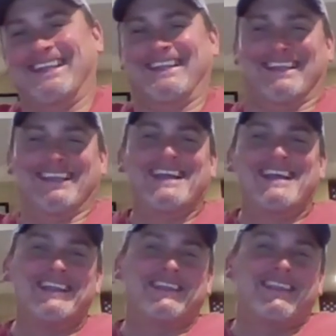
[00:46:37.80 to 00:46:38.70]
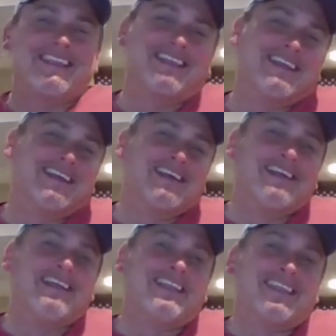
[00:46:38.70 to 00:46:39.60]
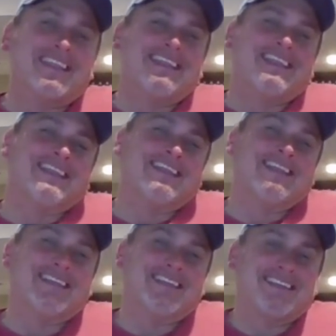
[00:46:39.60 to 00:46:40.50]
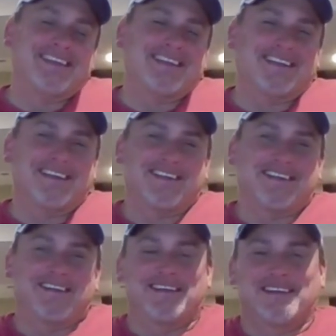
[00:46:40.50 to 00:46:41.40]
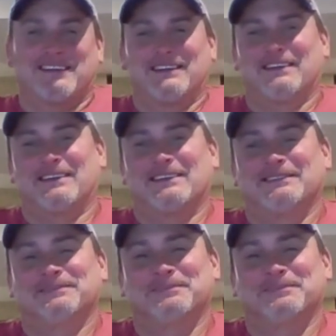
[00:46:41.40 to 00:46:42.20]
No words are spoken by the person on screen.